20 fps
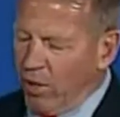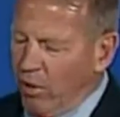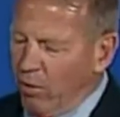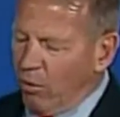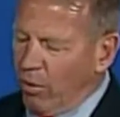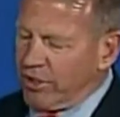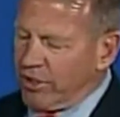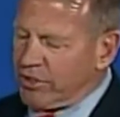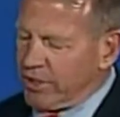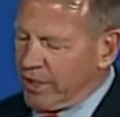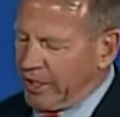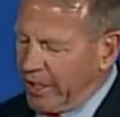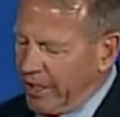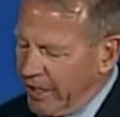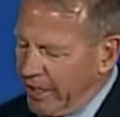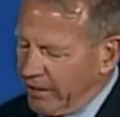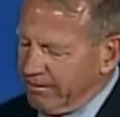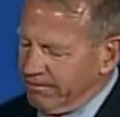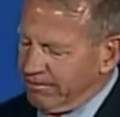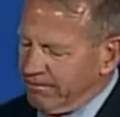once
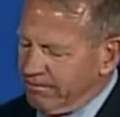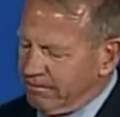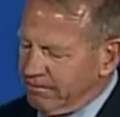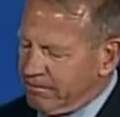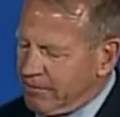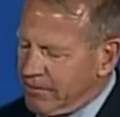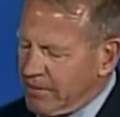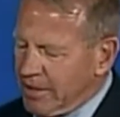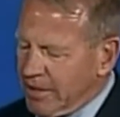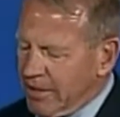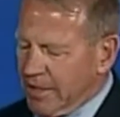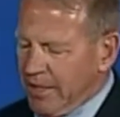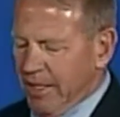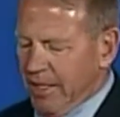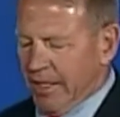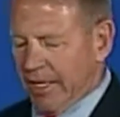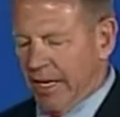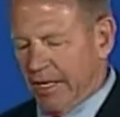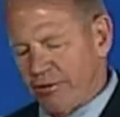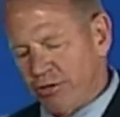again.
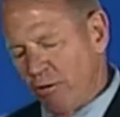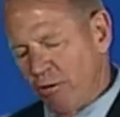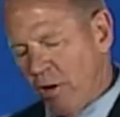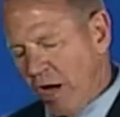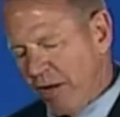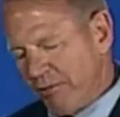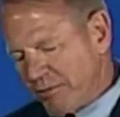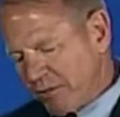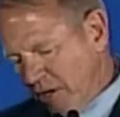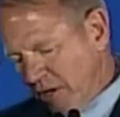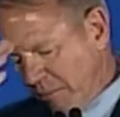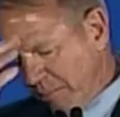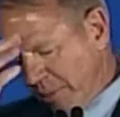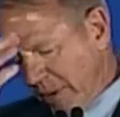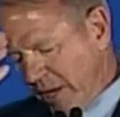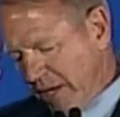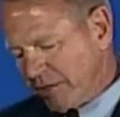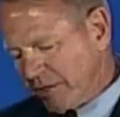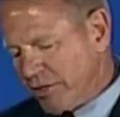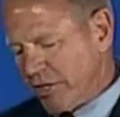Now, too often our
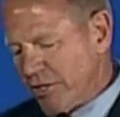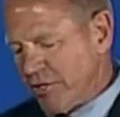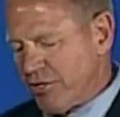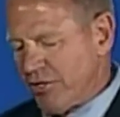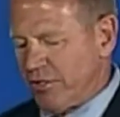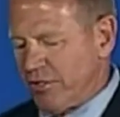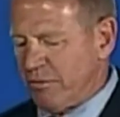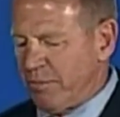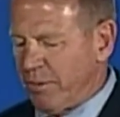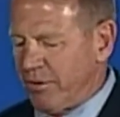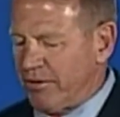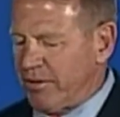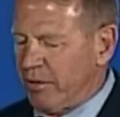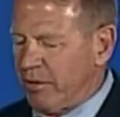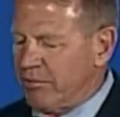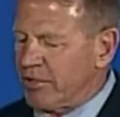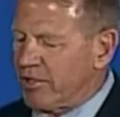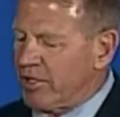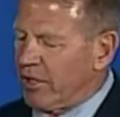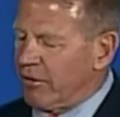politicians put
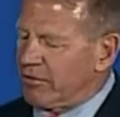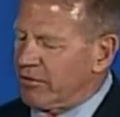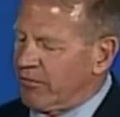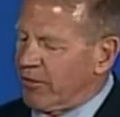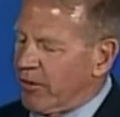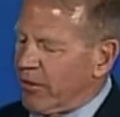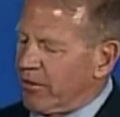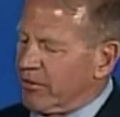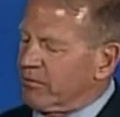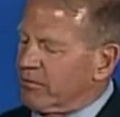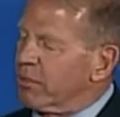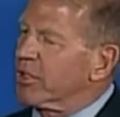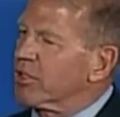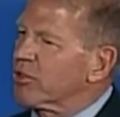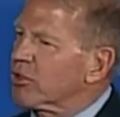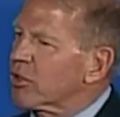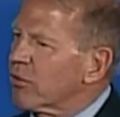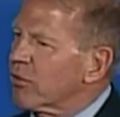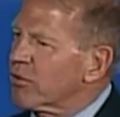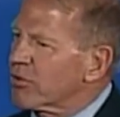themselves first, but
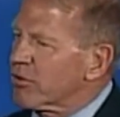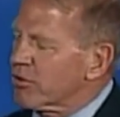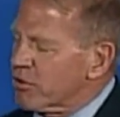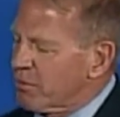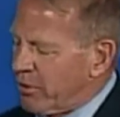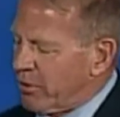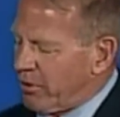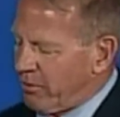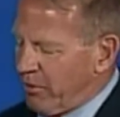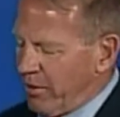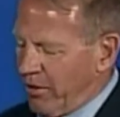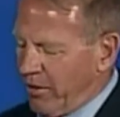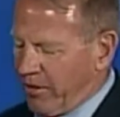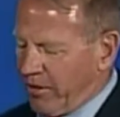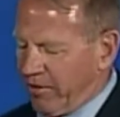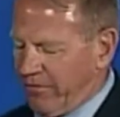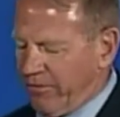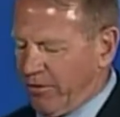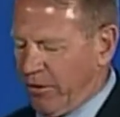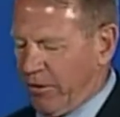soldiers put
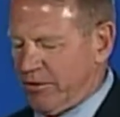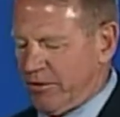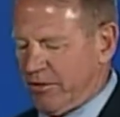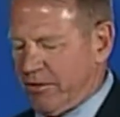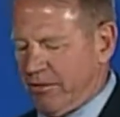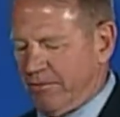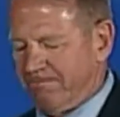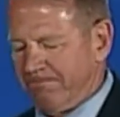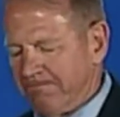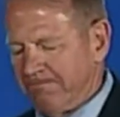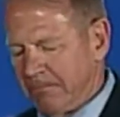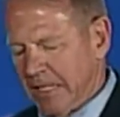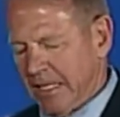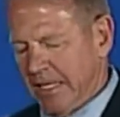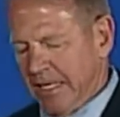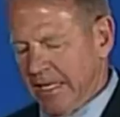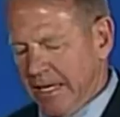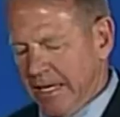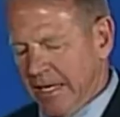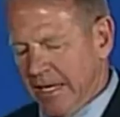America first.
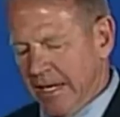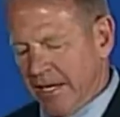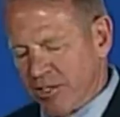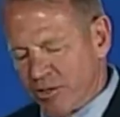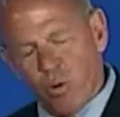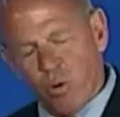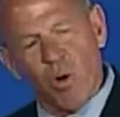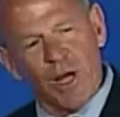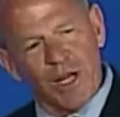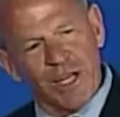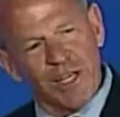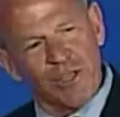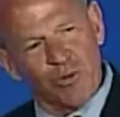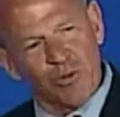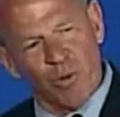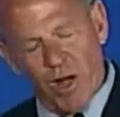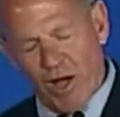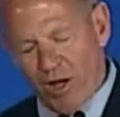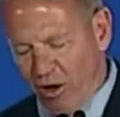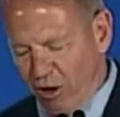In
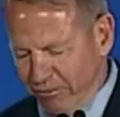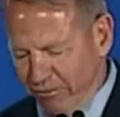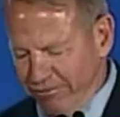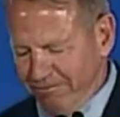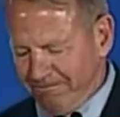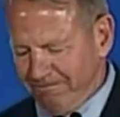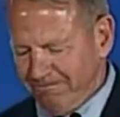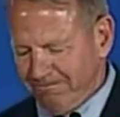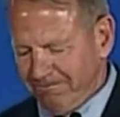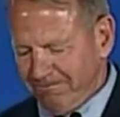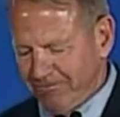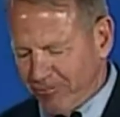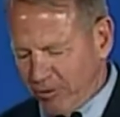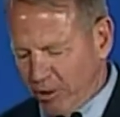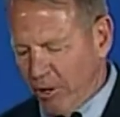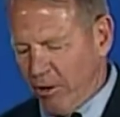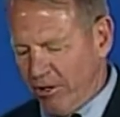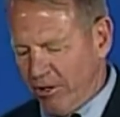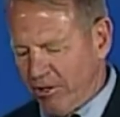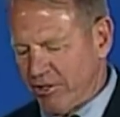2012,
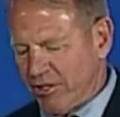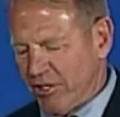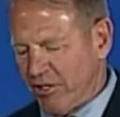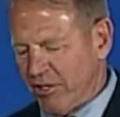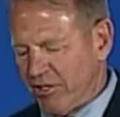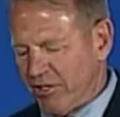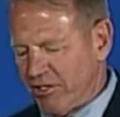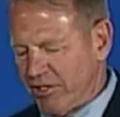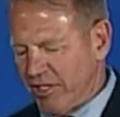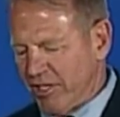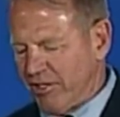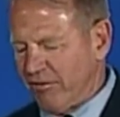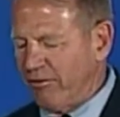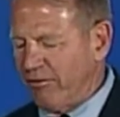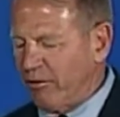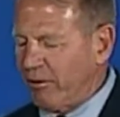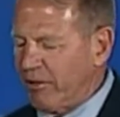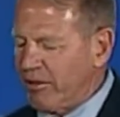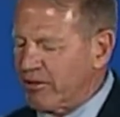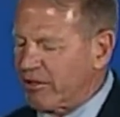Floridians are going
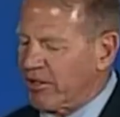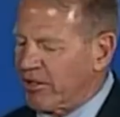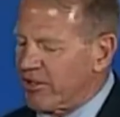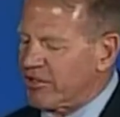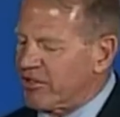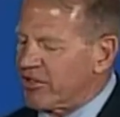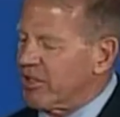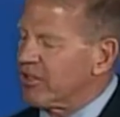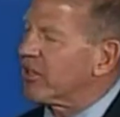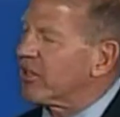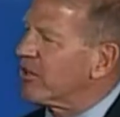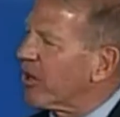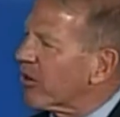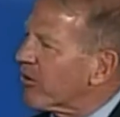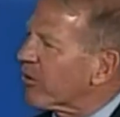to send another